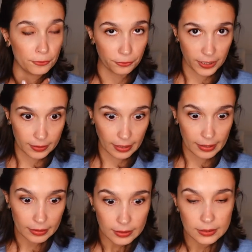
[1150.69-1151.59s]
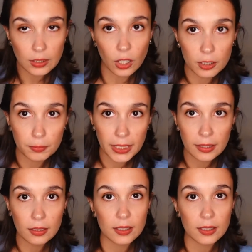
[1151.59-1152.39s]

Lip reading: V-necks on me,